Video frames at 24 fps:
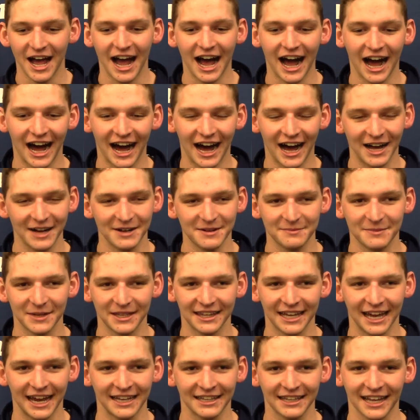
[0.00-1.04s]
But
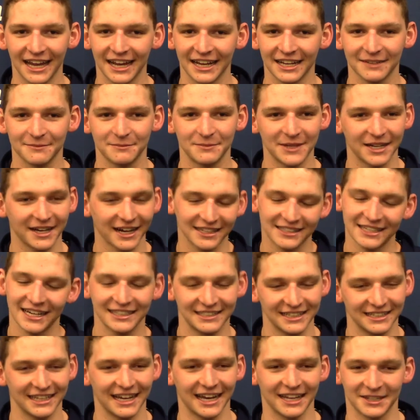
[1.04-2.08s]
then, like, because I
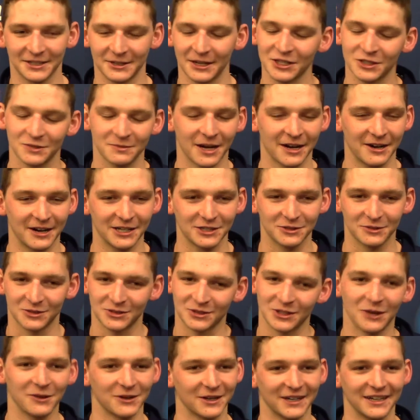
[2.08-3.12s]
did that, the rest of my race was
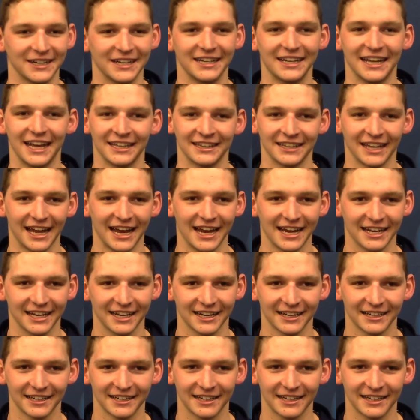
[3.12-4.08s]
so good. And, like,